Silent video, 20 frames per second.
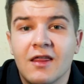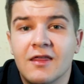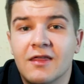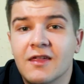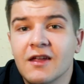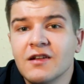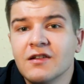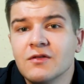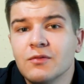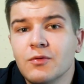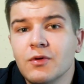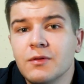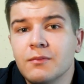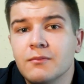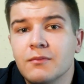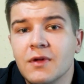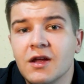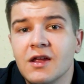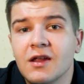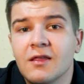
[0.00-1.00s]
this would
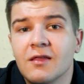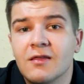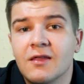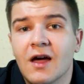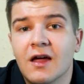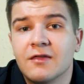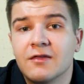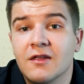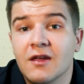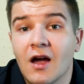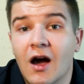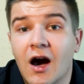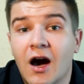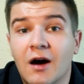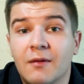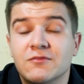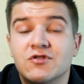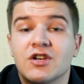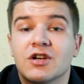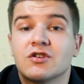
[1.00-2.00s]
mean that the
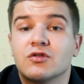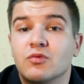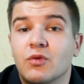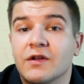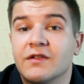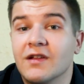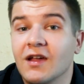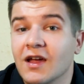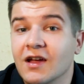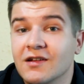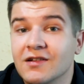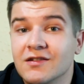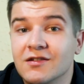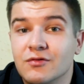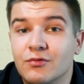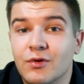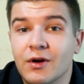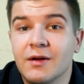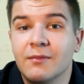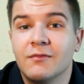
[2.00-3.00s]
object was
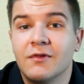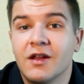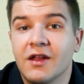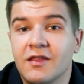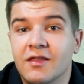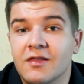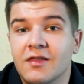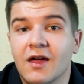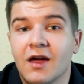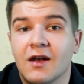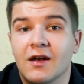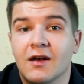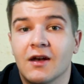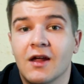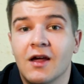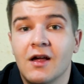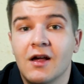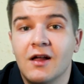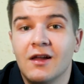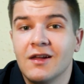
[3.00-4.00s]
extremely
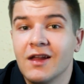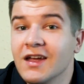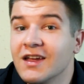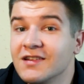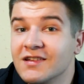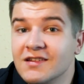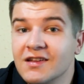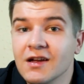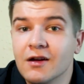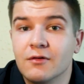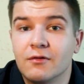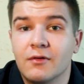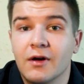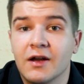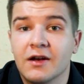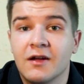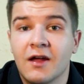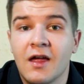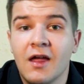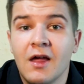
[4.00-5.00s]
thin, like a
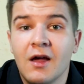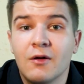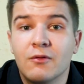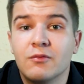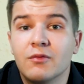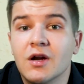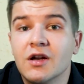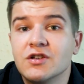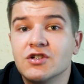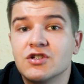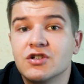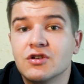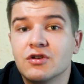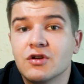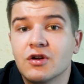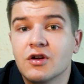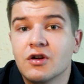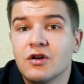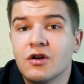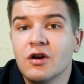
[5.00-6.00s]
cigarette,
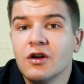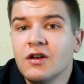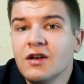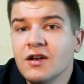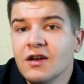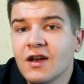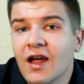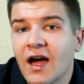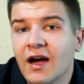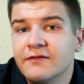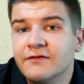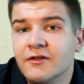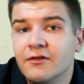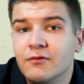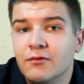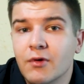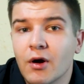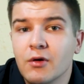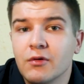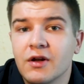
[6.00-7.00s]
which couldn't have
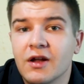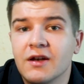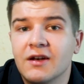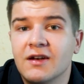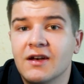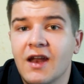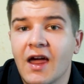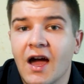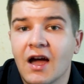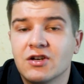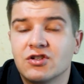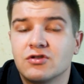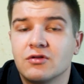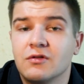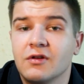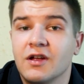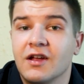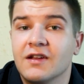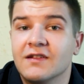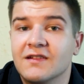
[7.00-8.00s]
eroded
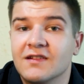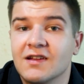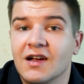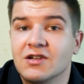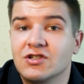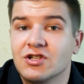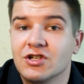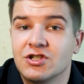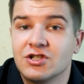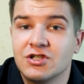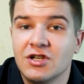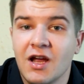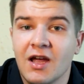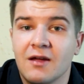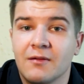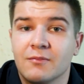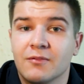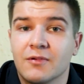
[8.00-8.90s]
naturally in such a shape.